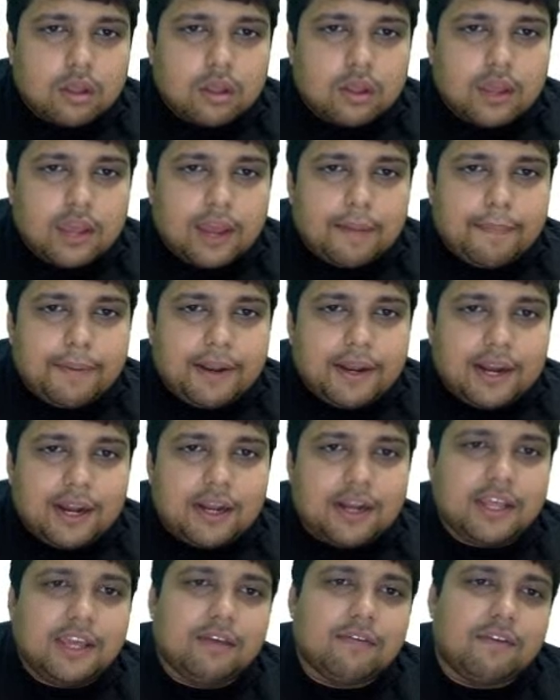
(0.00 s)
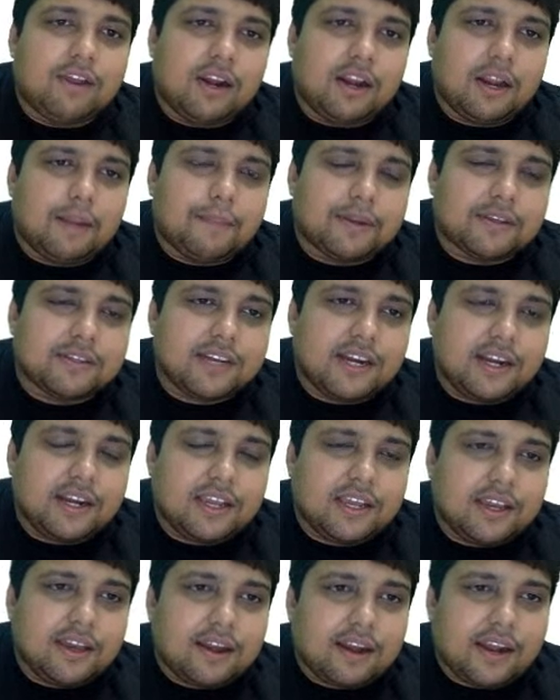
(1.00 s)
Capital D will represent
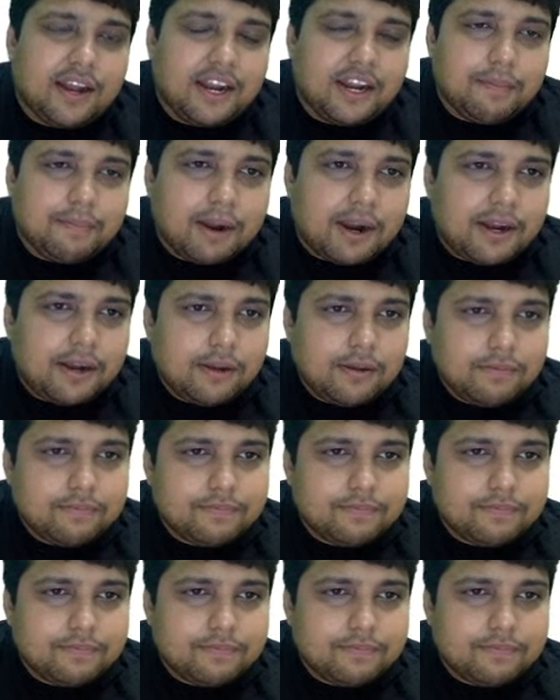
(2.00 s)
yearly demand.